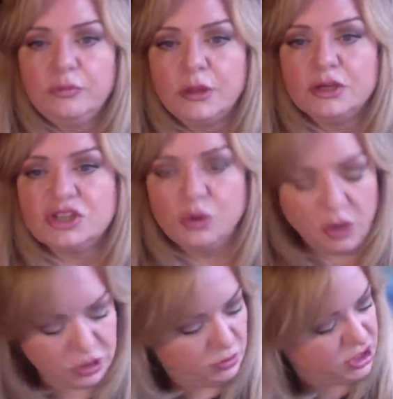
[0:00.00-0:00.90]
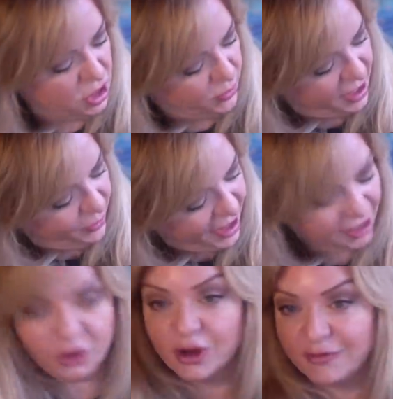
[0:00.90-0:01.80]
So what do I do? Here we are.
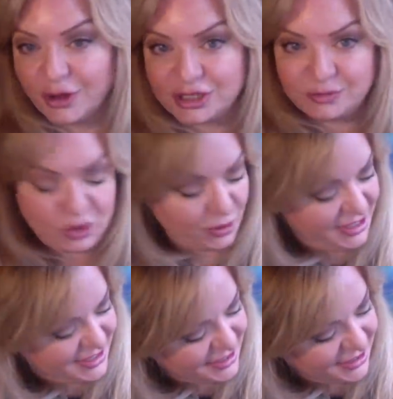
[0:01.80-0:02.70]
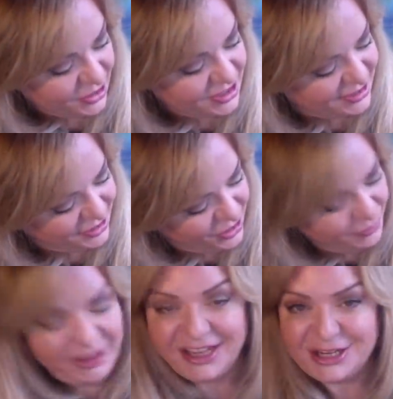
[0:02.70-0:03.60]
Look, I've got some tweezers because no
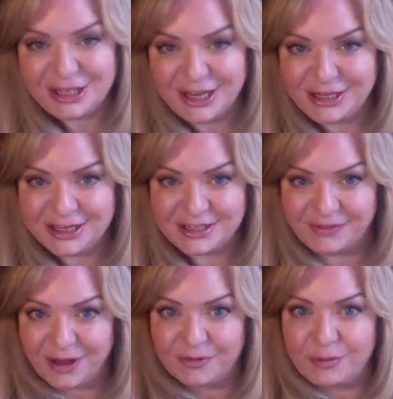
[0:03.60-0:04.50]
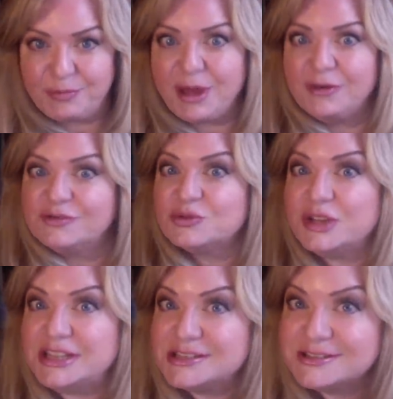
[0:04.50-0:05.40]
middle-aged lady is far from a pair of
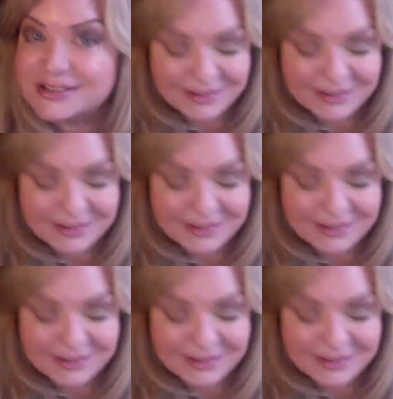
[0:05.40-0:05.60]
tweezers.